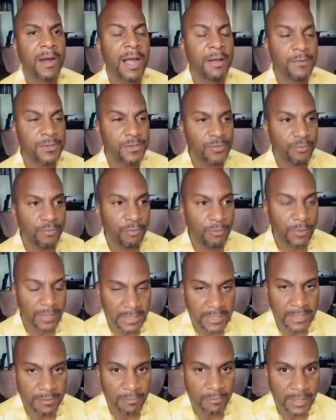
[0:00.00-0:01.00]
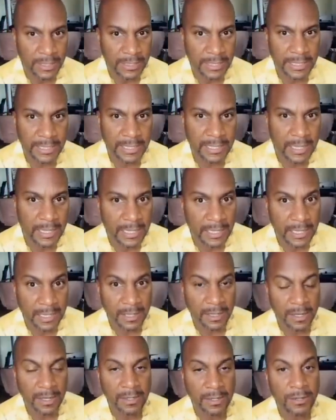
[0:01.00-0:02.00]
I was really, really
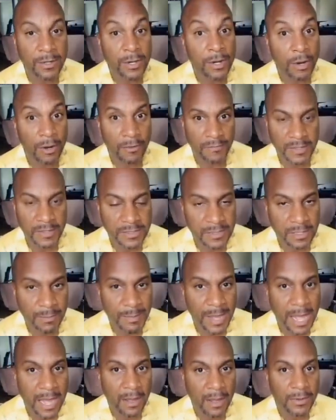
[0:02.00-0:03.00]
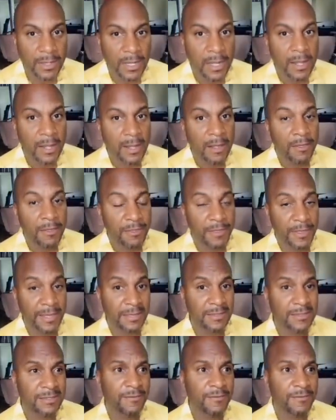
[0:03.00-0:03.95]
uh, nervous about things.